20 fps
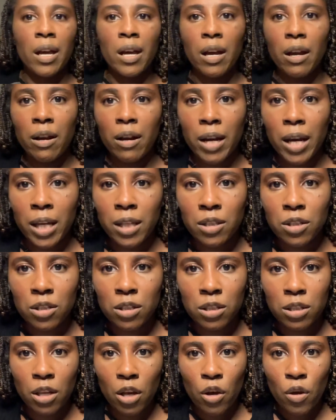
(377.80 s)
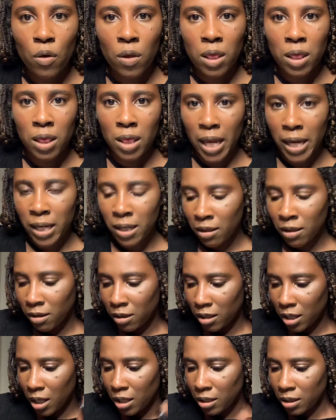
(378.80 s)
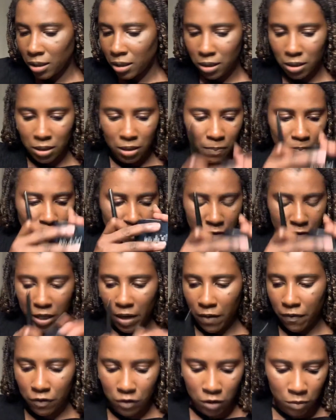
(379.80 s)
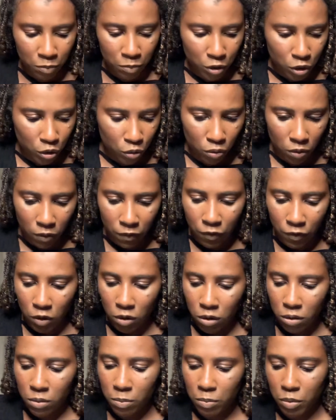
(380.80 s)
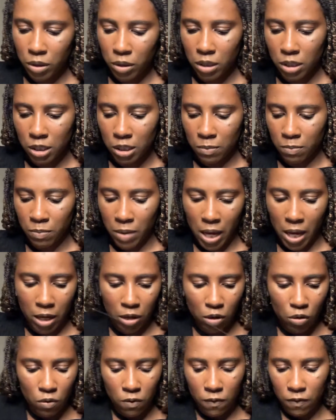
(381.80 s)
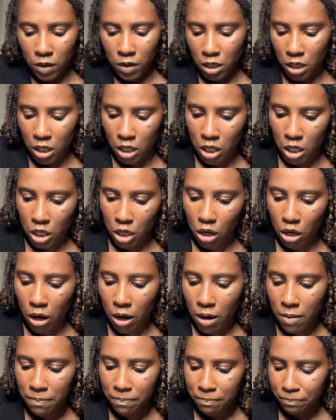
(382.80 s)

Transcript: All right, so like this, definitely beautiful. Put this back over here.